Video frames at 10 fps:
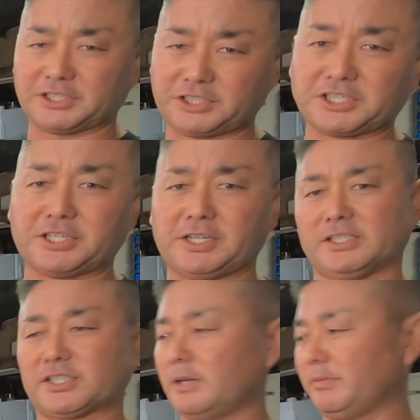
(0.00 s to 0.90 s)
assistant
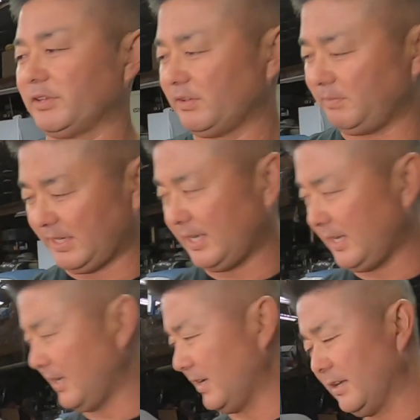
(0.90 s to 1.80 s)
has come to give me a
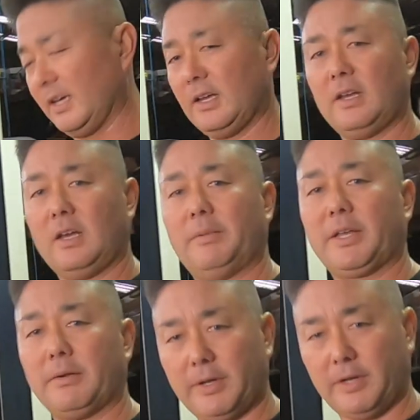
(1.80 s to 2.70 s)
hand. I'm gonna
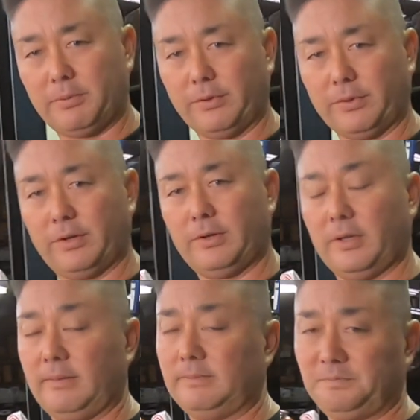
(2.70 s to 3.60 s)
get ready to pull the
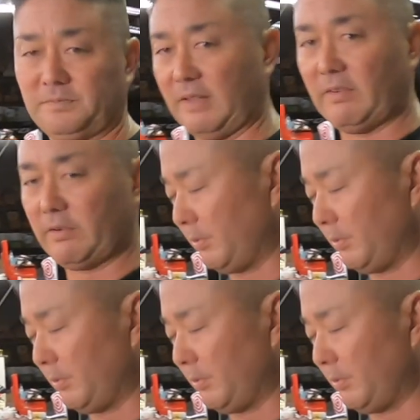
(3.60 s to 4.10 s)
hood. I've never